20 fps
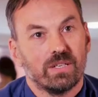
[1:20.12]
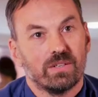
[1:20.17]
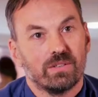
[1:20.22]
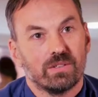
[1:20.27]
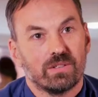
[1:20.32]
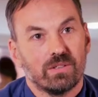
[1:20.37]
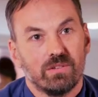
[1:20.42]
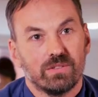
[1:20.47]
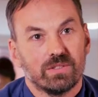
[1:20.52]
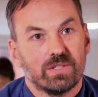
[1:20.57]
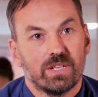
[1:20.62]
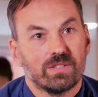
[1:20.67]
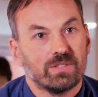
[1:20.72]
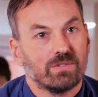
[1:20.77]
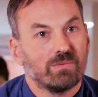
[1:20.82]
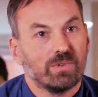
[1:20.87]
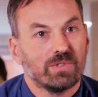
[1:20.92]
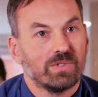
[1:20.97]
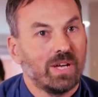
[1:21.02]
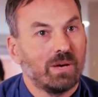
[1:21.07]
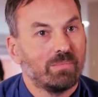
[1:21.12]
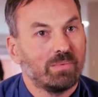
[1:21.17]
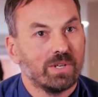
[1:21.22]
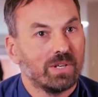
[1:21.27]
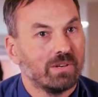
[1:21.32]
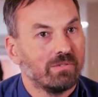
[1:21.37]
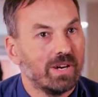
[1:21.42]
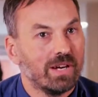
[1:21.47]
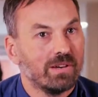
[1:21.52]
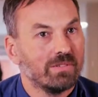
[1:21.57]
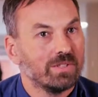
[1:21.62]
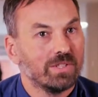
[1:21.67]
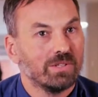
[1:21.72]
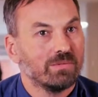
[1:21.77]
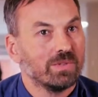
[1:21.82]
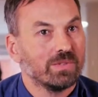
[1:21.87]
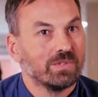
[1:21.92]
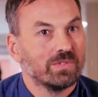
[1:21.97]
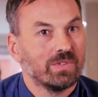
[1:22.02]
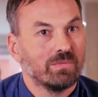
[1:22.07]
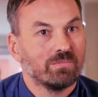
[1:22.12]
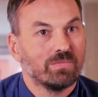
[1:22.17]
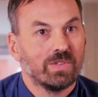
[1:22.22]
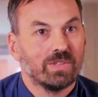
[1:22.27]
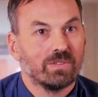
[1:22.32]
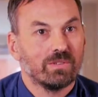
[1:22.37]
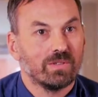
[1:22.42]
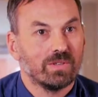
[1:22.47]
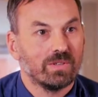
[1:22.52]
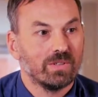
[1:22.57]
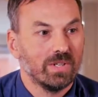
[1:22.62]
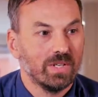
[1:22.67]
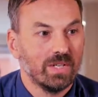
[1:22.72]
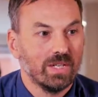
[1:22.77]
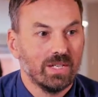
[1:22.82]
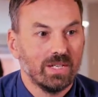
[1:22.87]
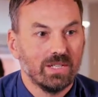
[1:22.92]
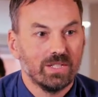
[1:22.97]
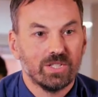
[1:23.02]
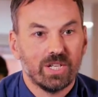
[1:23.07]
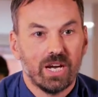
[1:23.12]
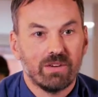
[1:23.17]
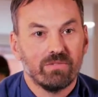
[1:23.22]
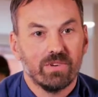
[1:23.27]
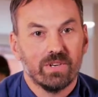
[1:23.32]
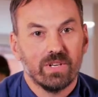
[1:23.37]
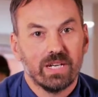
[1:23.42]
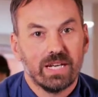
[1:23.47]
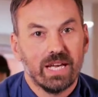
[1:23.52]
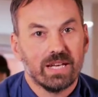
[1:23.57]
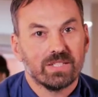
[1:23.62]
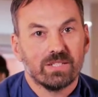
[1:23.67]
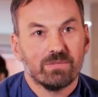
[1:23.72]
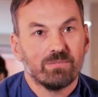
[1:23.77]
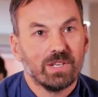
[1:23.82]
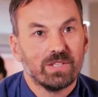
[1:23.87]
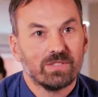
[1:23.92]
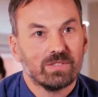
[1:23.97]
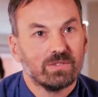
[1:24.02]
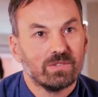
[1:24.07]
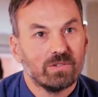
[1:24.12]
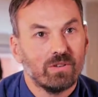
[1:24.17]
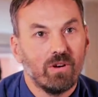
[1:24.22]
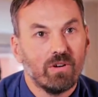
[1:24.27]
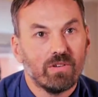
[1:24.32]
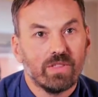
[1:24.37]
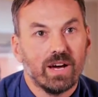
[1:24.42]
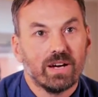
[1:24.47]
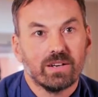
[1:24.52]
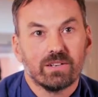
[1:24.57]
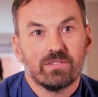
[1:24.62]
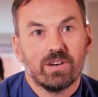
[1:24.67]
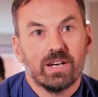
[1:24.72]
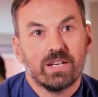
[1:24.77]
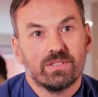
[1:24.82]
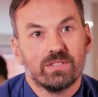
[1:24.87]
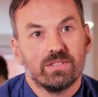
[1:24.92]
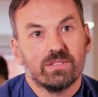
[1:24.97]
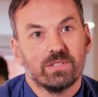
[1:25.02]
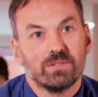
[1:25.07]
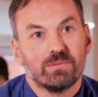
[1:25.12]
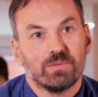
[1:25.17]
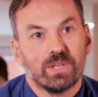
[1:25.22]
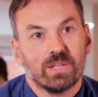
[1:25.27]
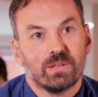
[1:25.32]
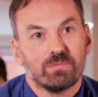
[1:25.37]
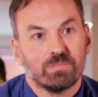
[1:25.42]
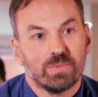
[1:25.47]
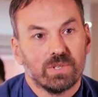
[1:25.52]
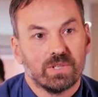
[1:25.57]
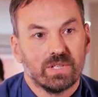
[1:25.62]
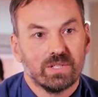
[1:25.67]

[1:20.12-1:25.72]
at the context of what's happening around you is something that generally SMEs are not that great at doing, but